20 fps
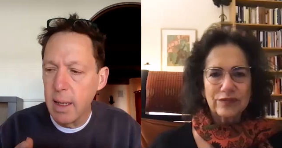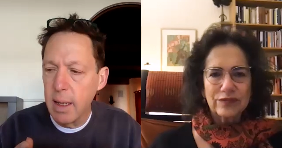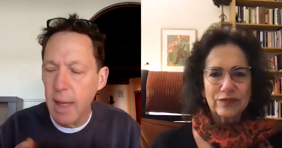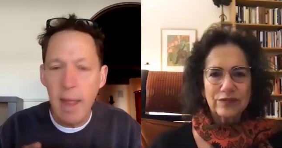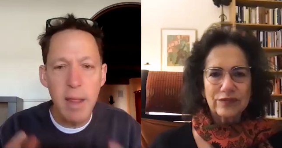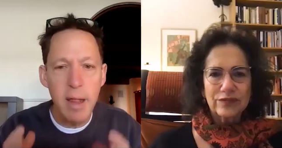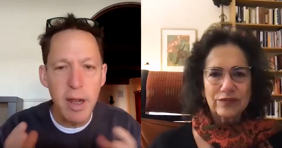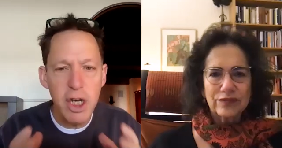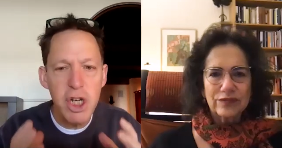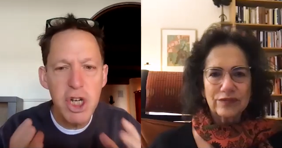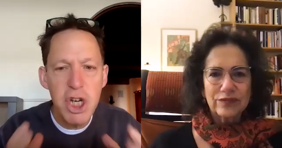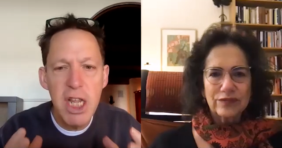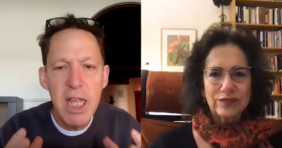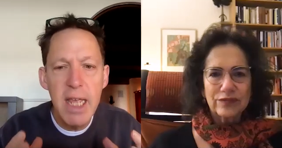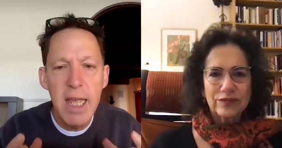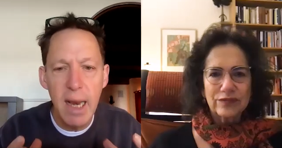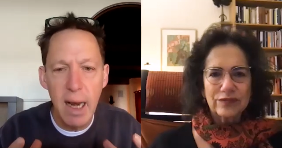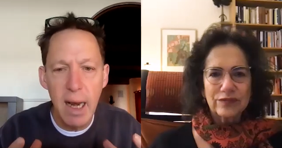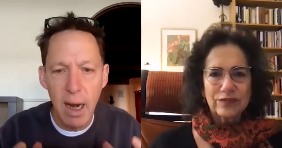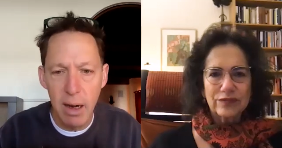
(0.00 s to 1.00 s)
Speaker 1: as a
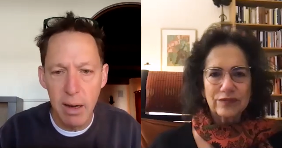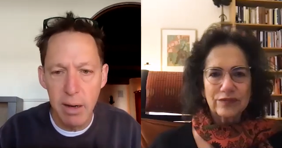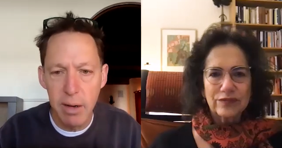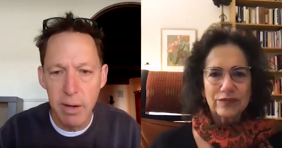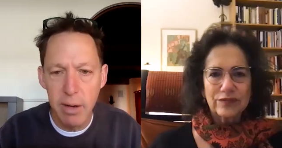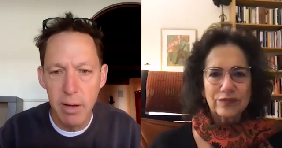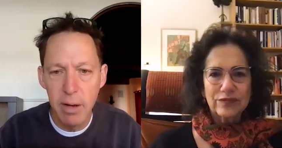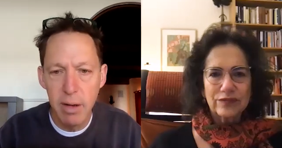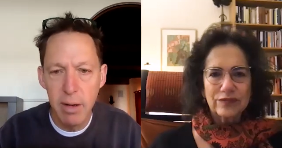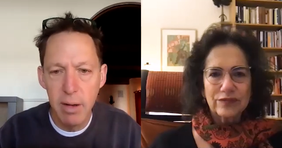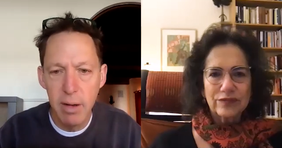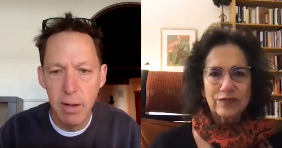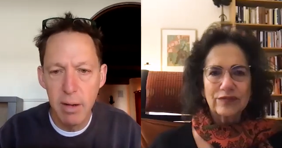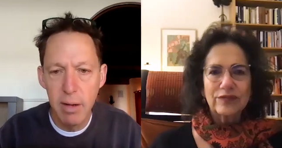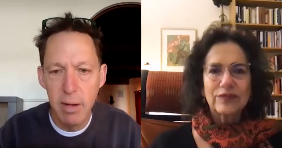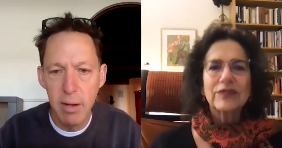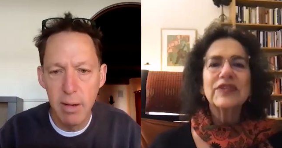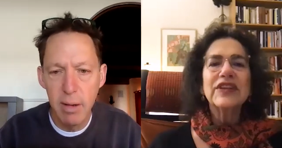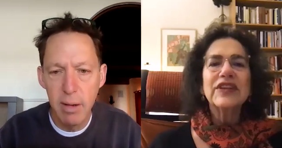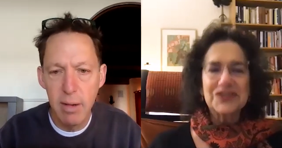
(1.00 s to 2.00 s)
shield.
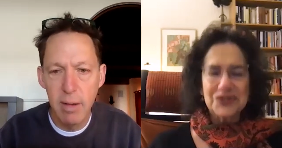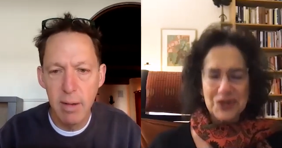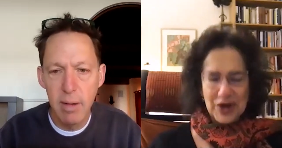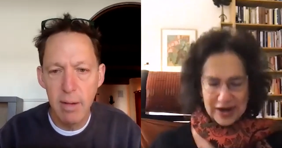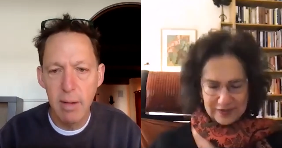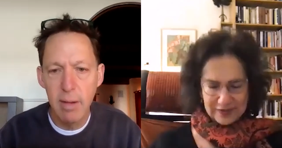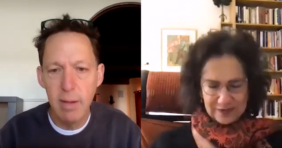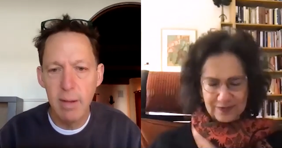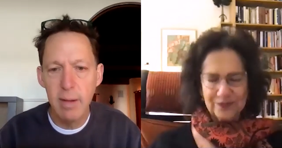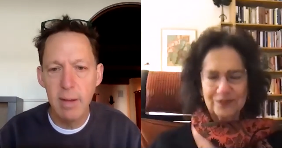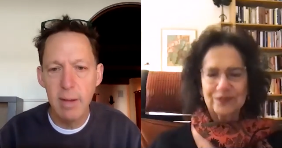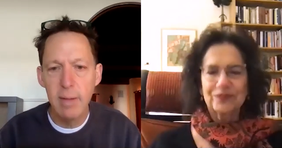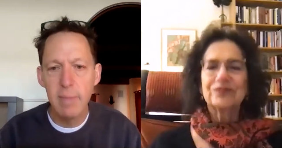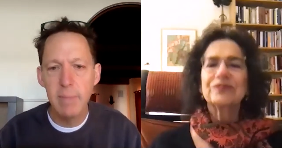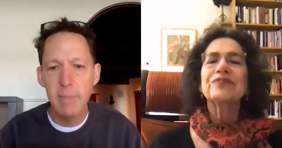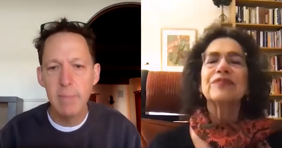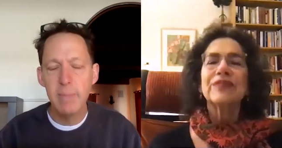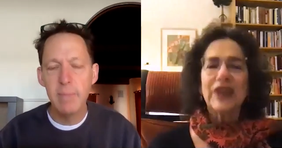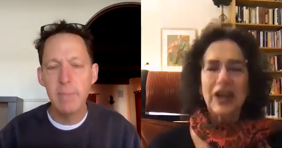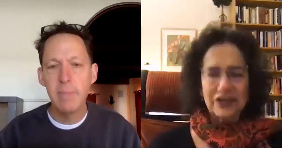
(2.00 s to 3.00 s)
Speaker 2: That's right.
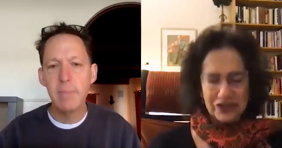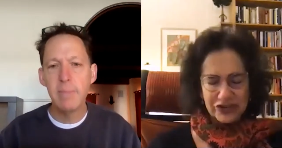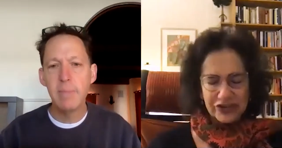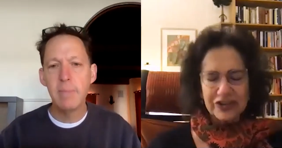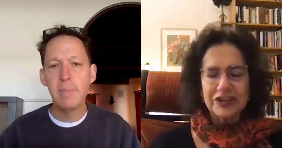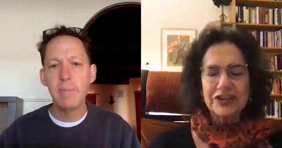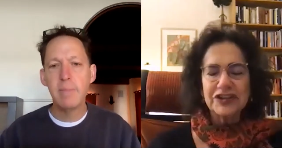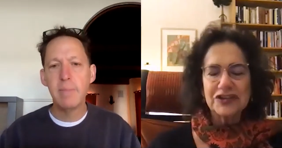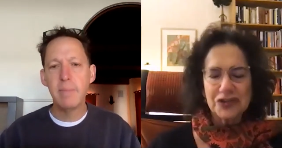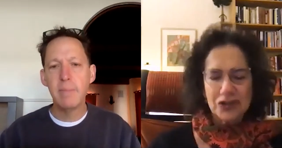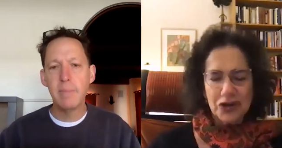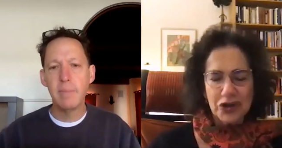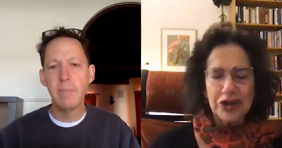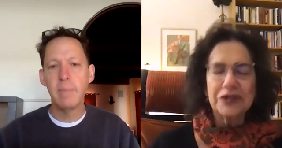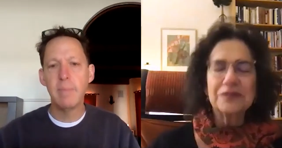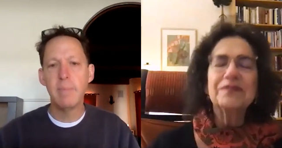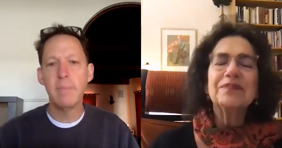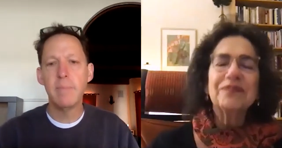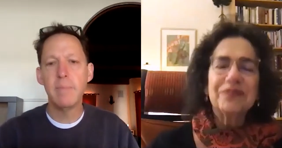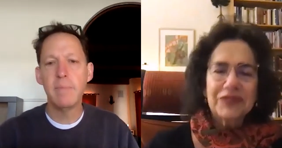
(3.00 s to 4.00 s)
A shield is
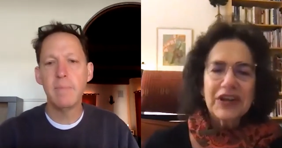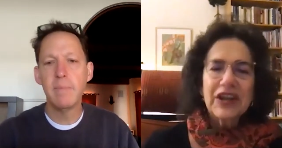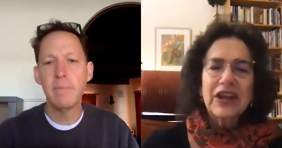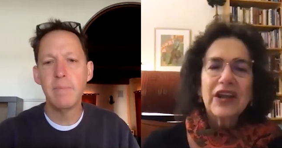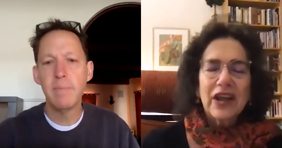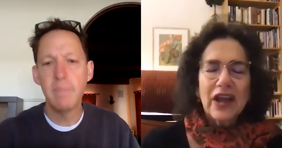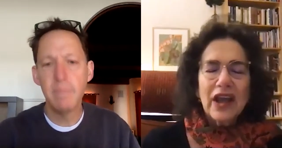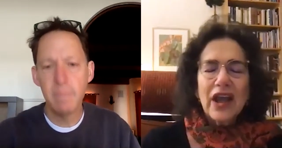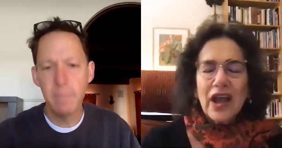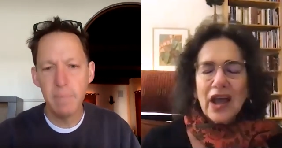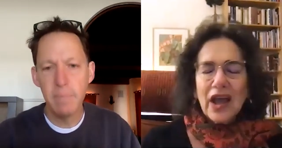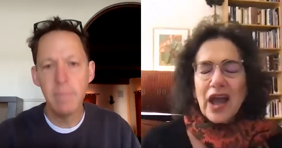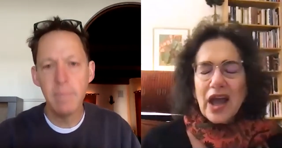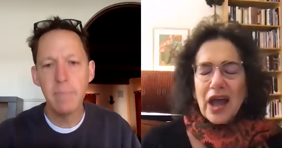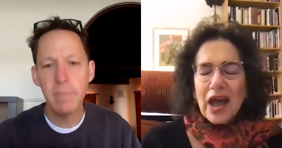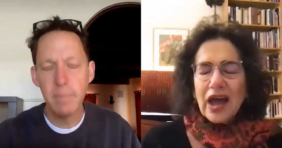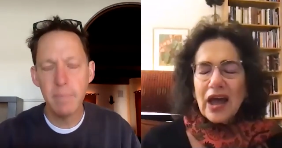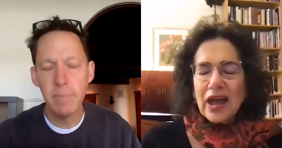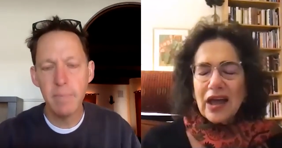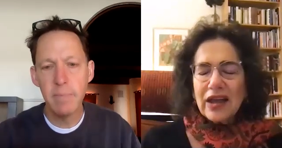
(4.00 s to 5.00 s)
good,
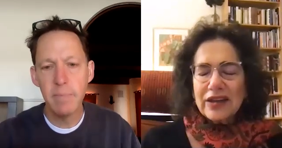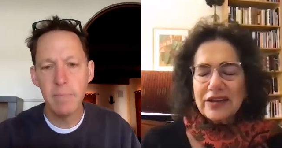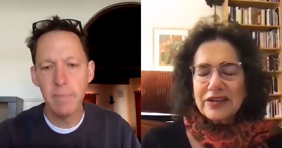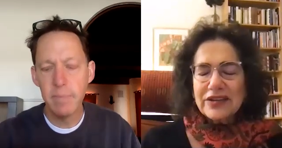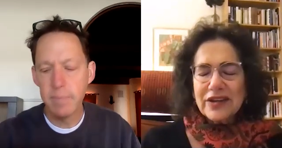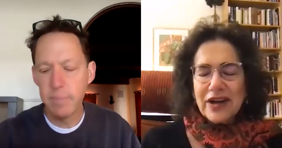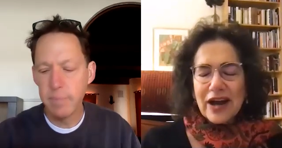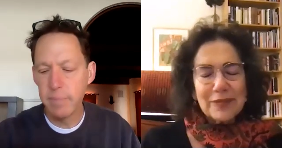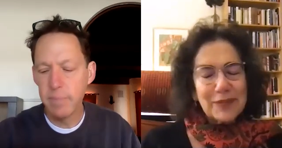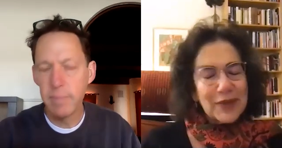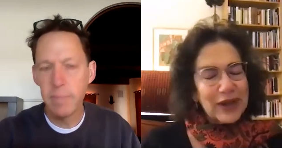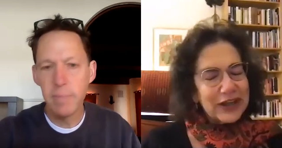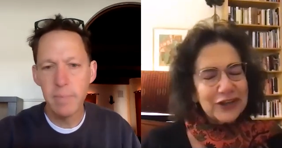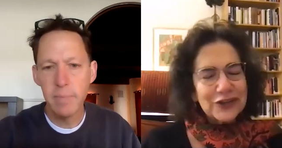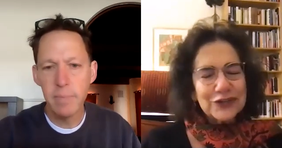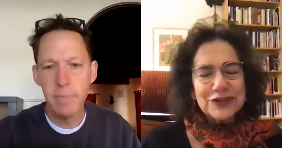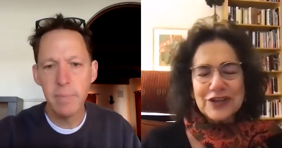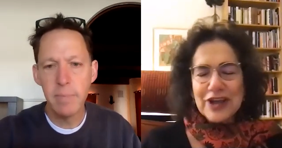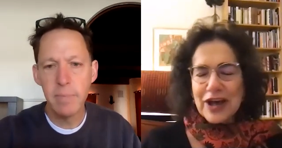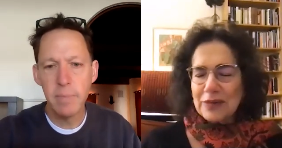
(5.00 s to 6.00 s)
and I might
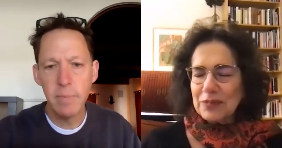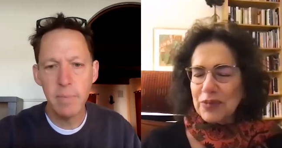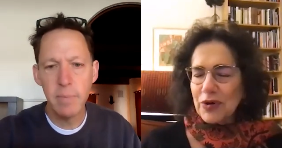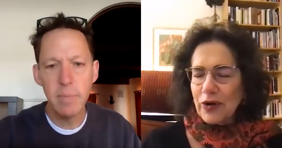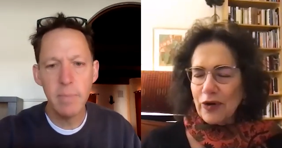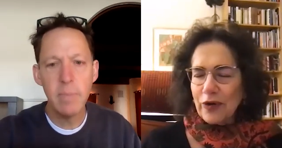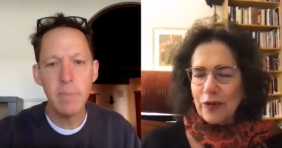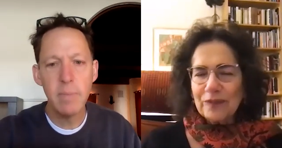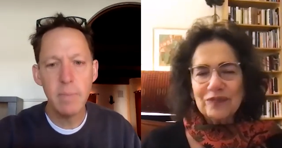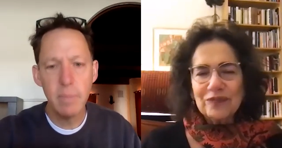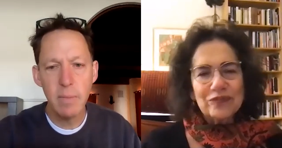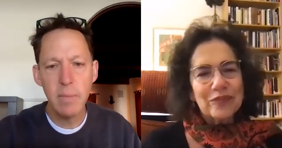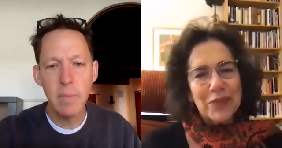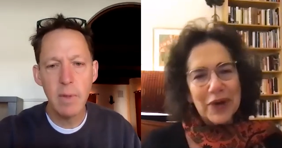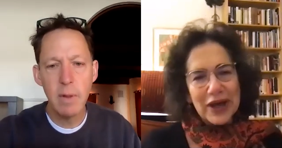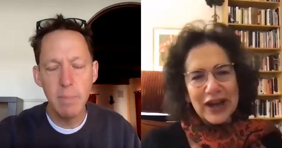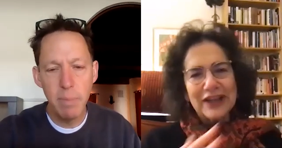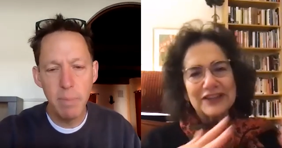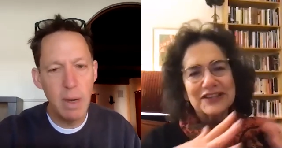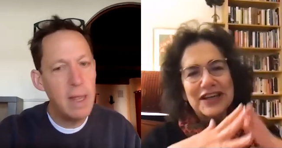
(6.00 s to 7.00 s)
use that, poem,
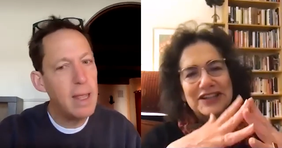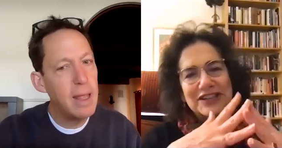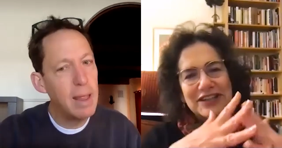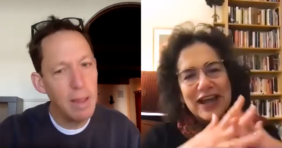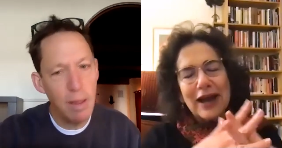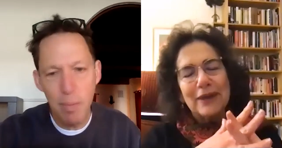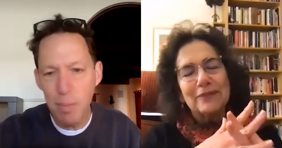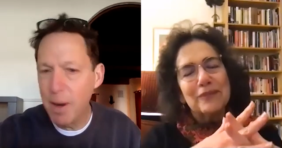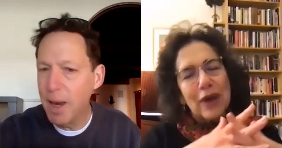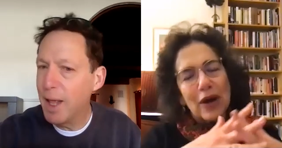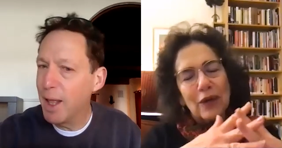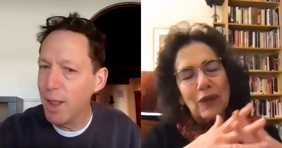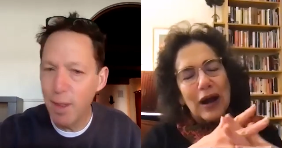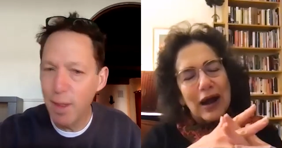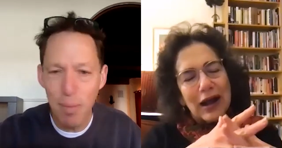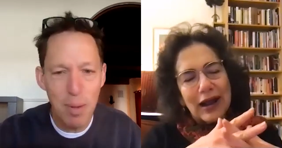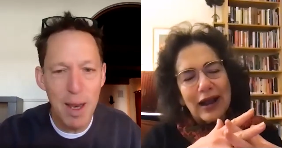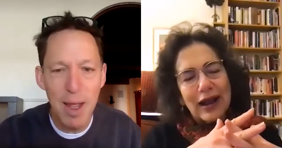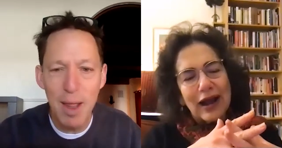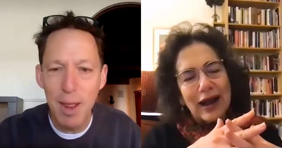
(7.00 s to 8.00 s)
But as I say, I'm. I,